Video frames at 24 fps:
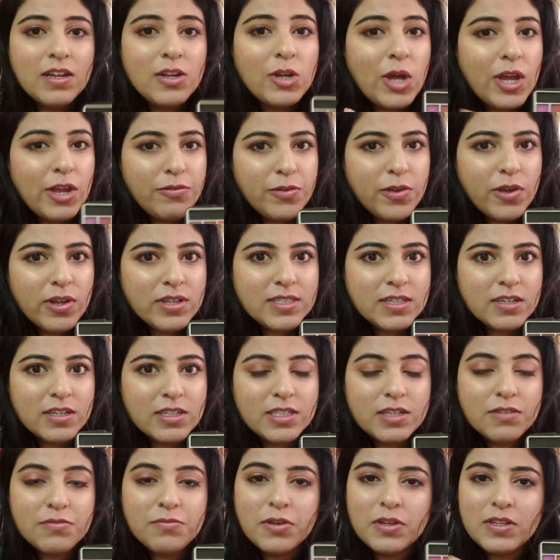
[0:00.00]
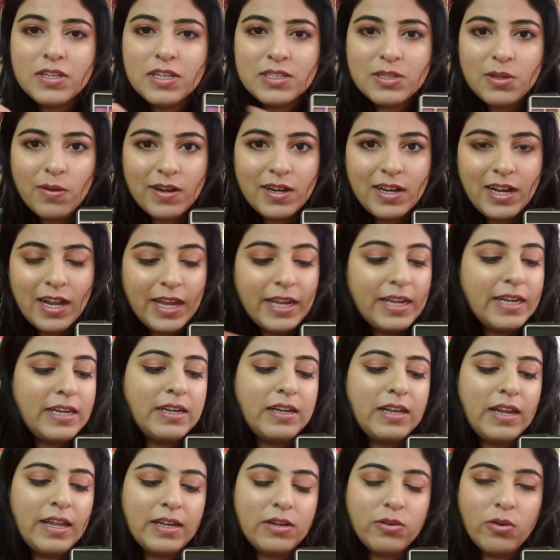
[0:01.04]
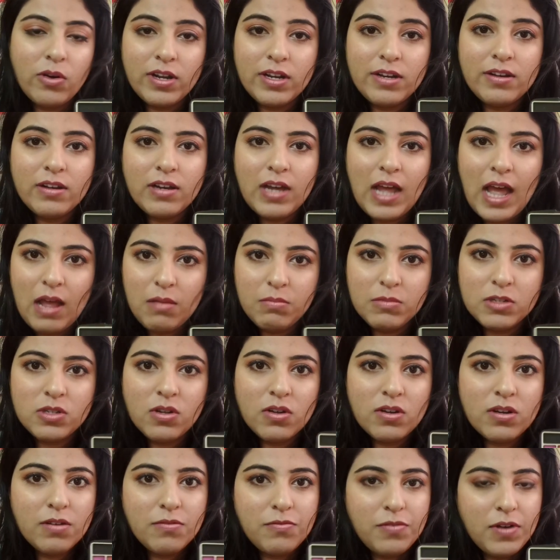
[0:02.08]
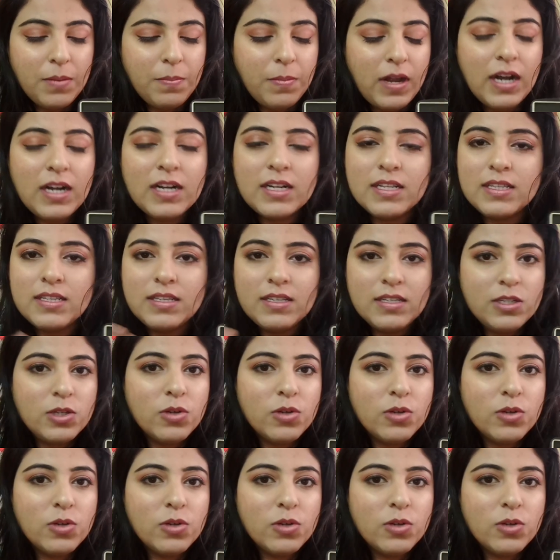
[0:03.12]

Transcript: Now if you're searching for this online like on Amazon or Flipkart,